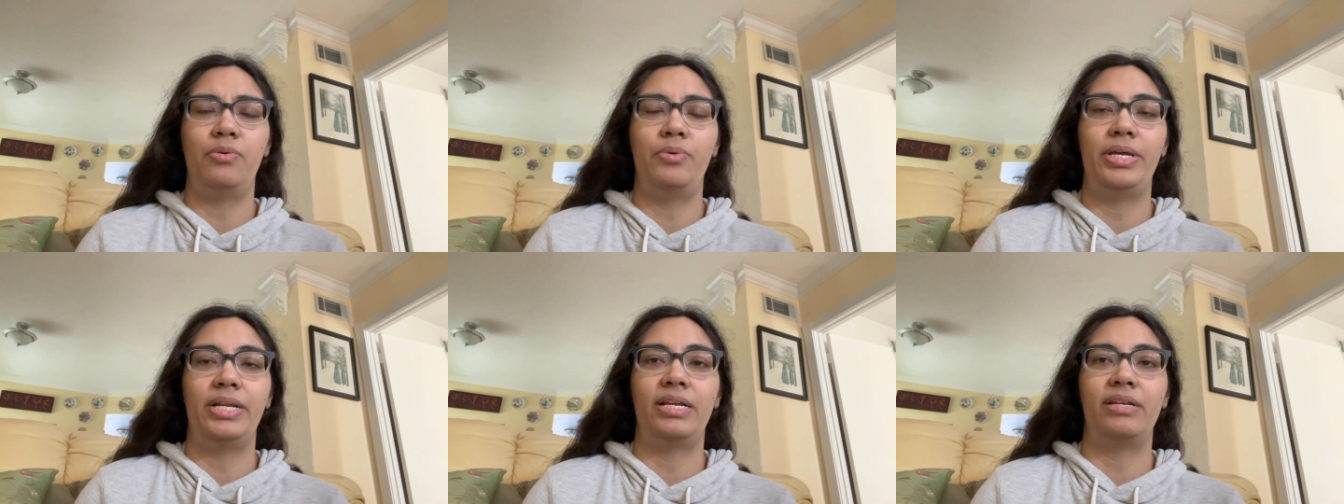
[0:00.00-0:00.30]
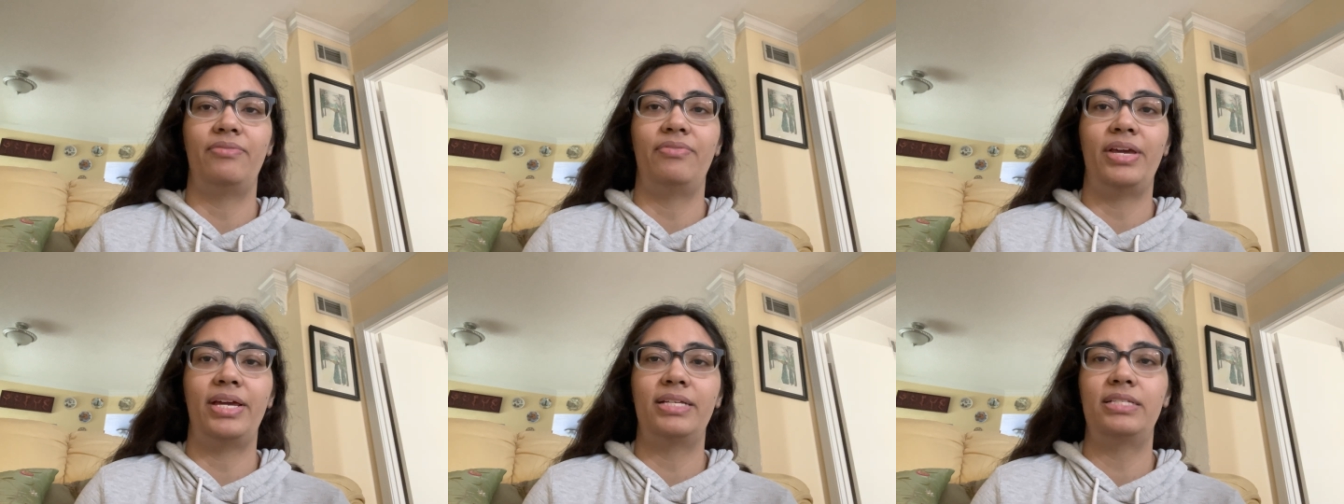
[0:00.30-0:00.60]
in
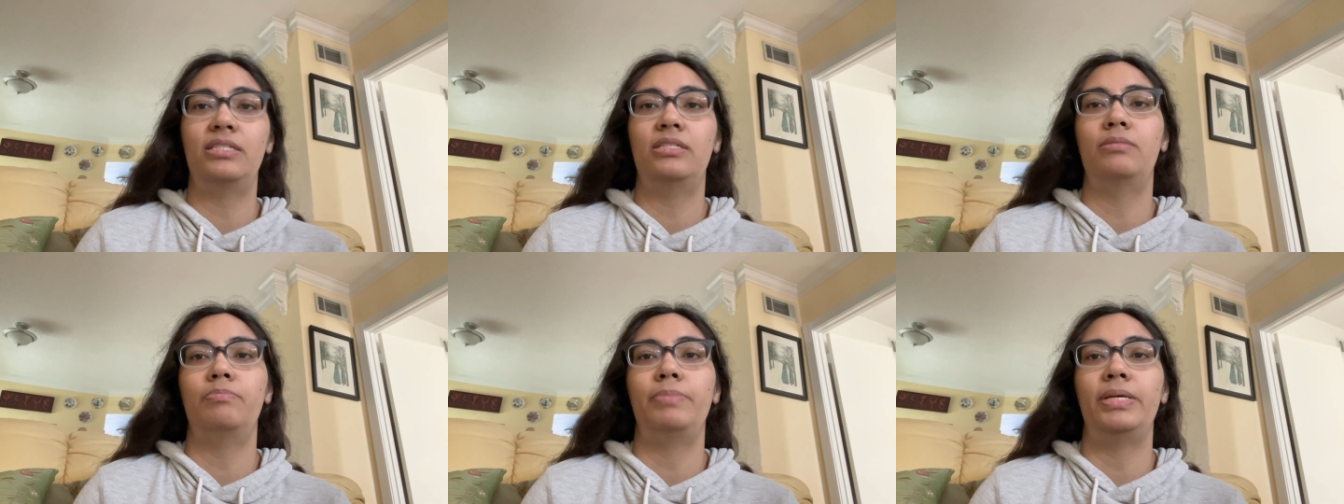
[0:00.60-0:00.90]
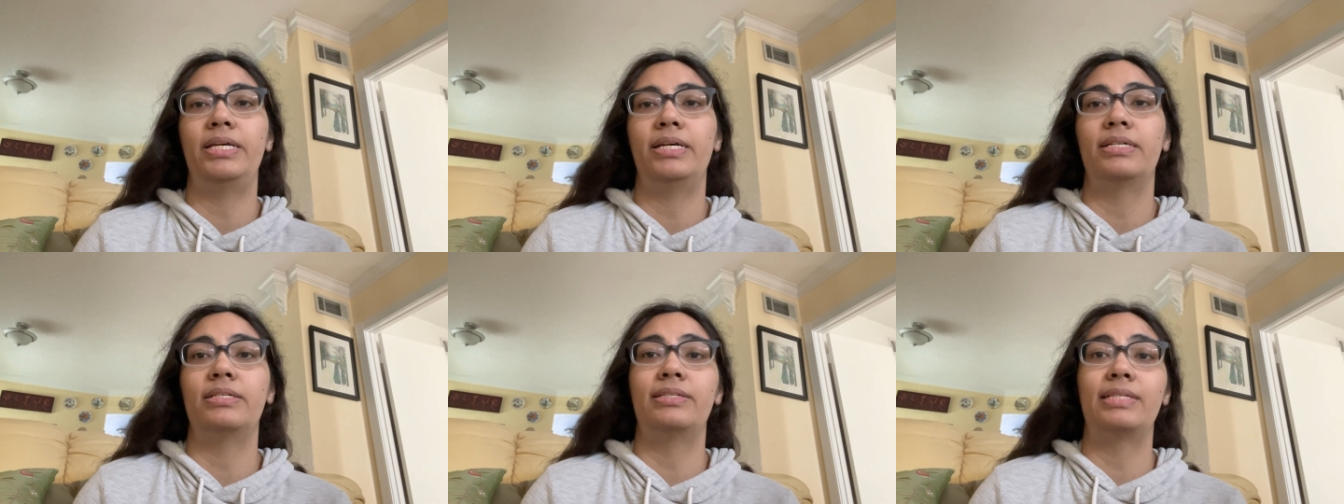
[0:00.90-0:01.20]
advance
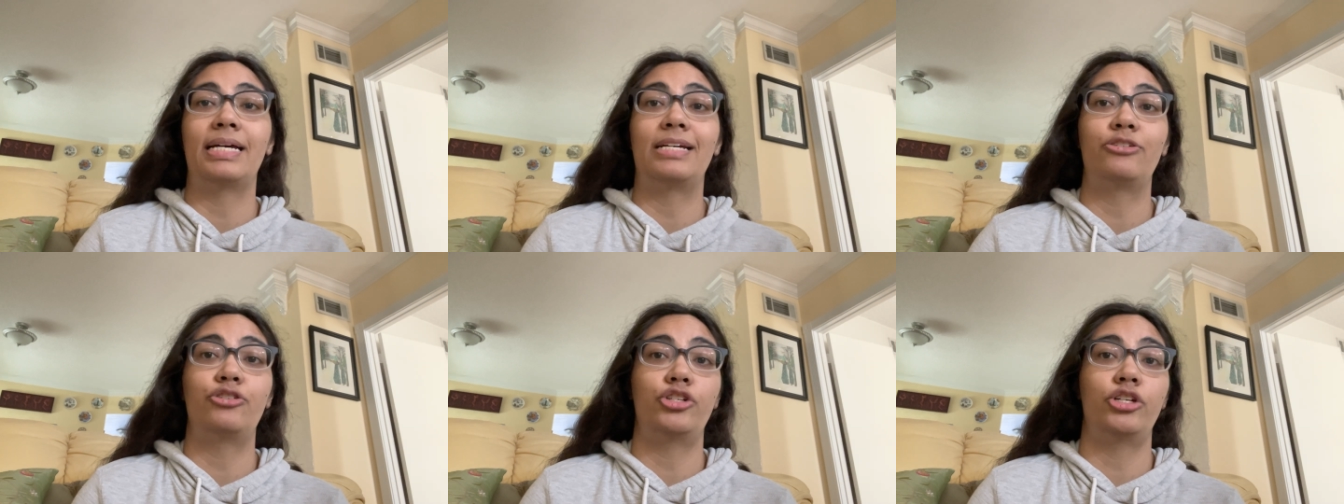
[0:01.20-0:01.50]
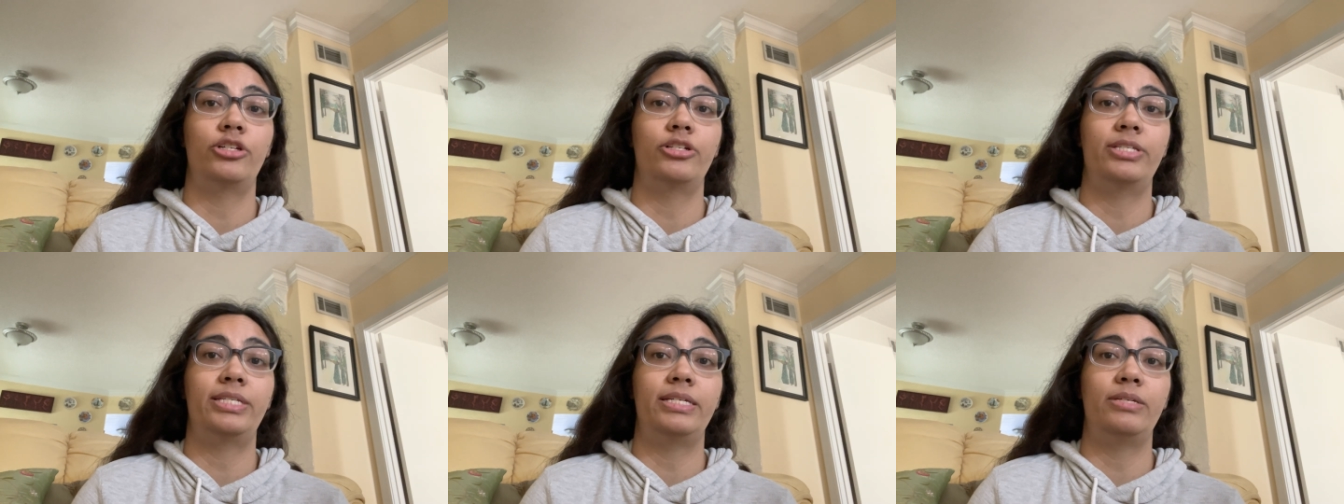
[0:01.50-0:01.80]
because that
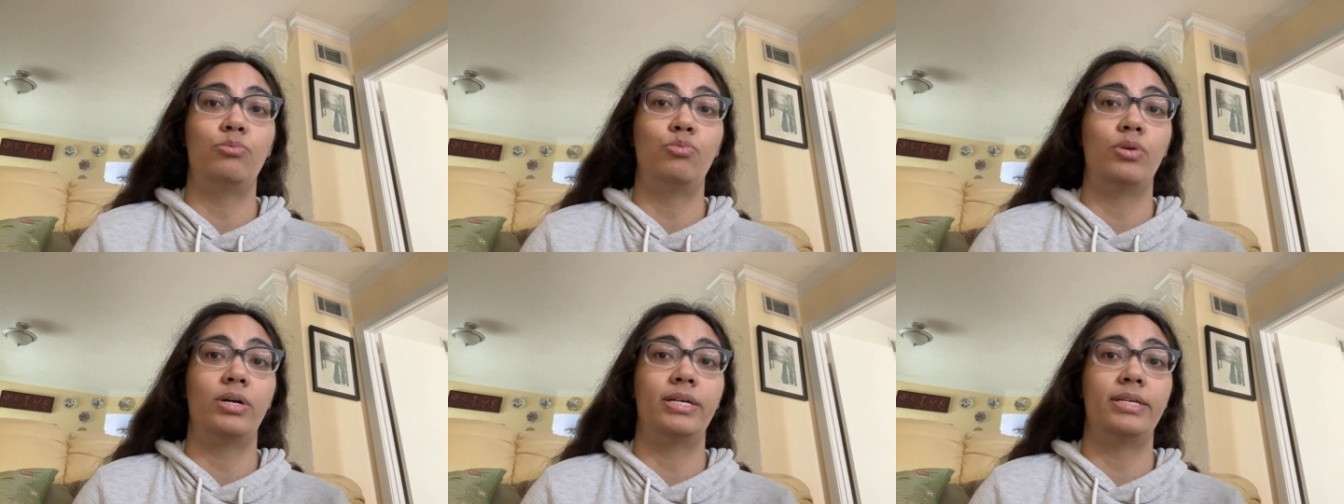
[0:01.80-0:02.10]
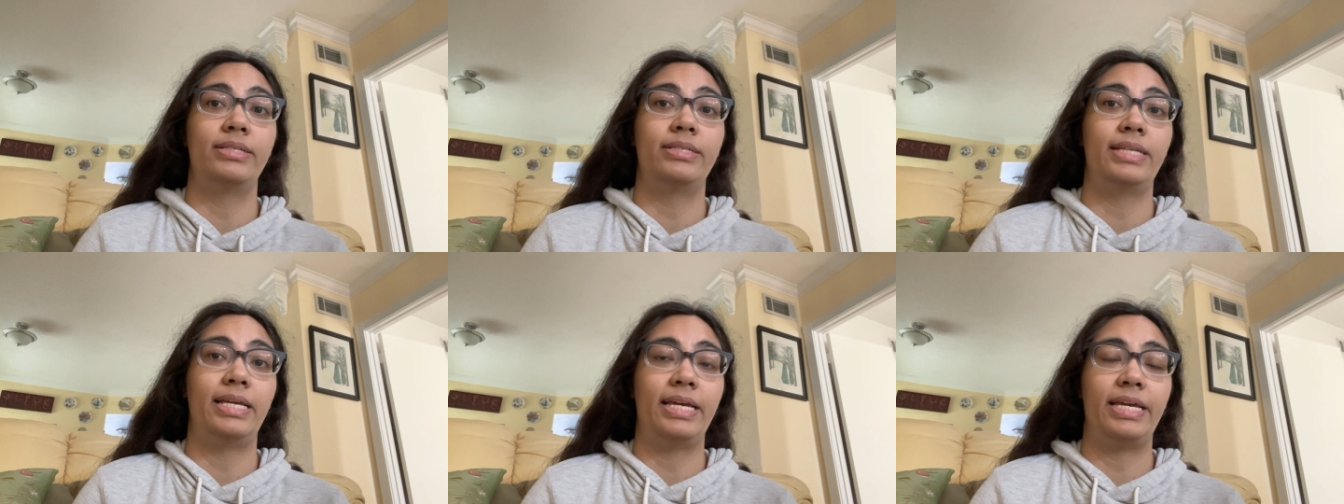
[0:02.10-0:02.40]
jersey
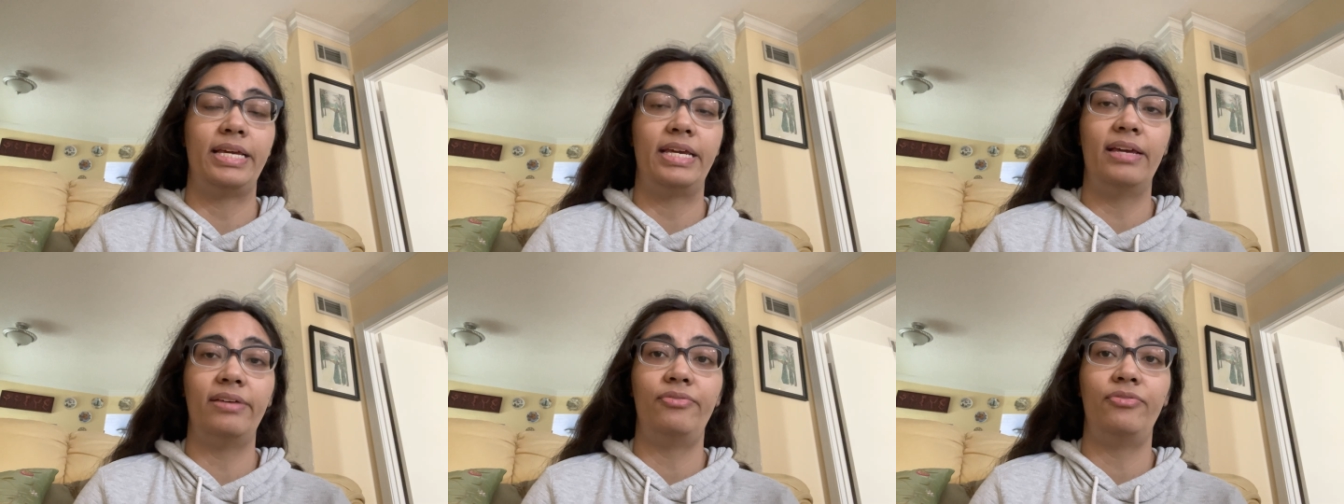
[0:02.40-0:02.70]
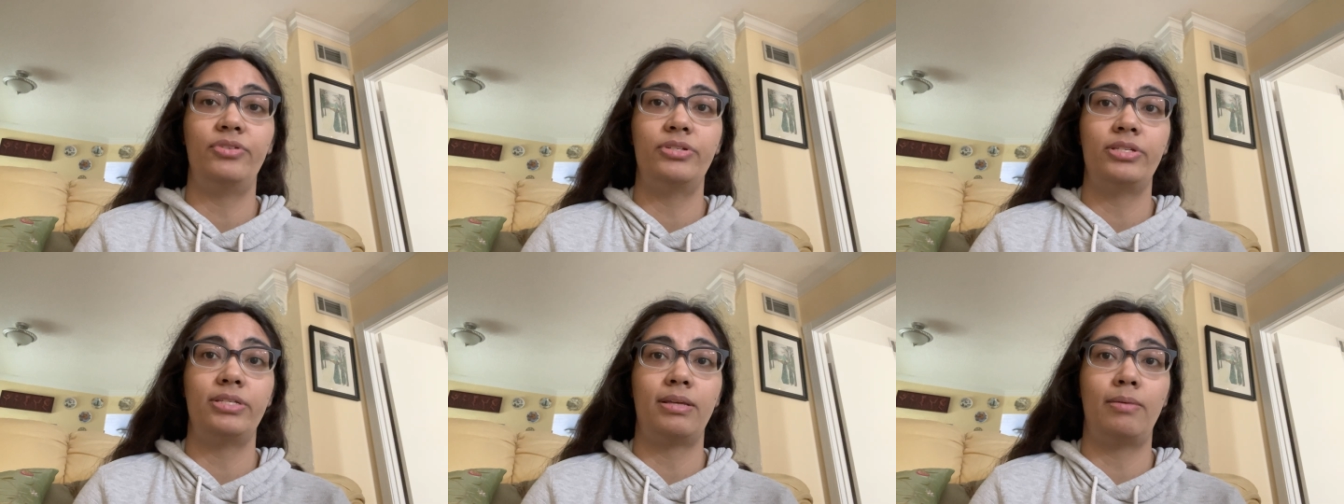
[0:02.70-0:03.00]
was a gift
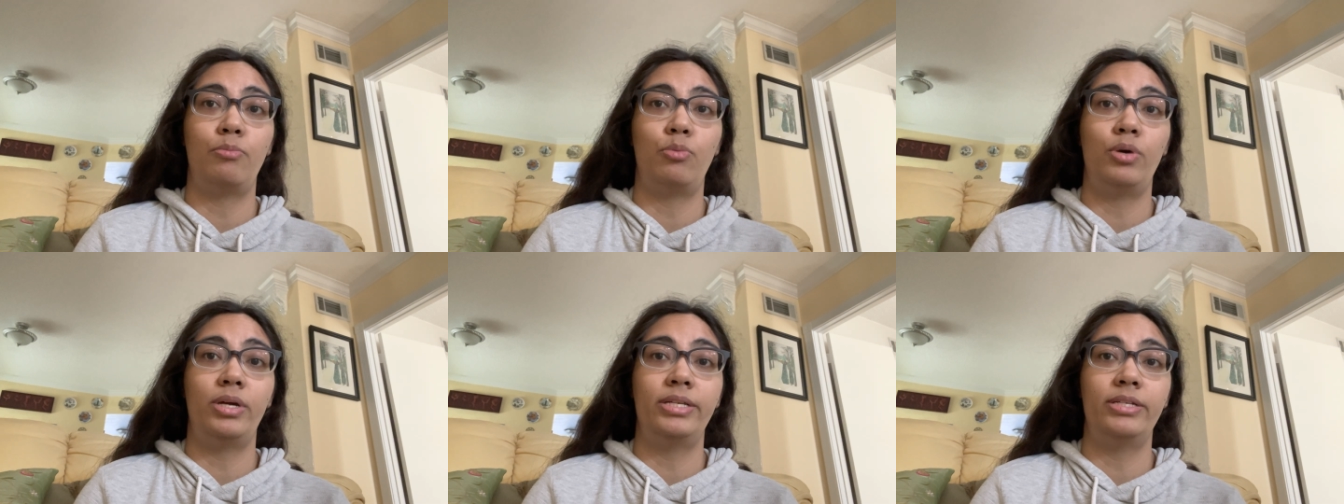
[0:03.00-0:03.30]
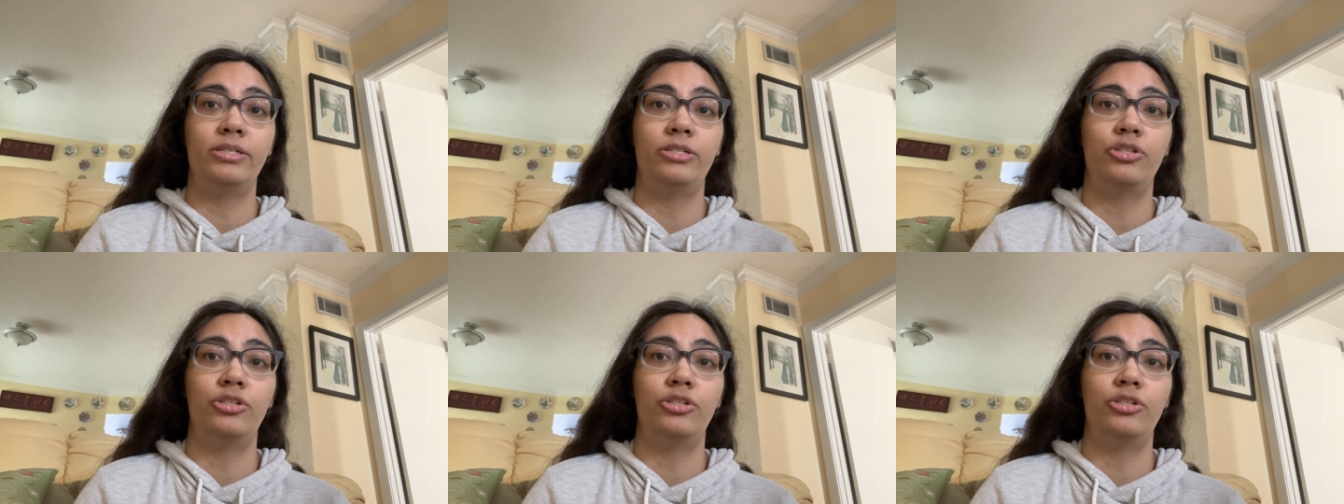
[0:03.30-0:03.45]
for someone.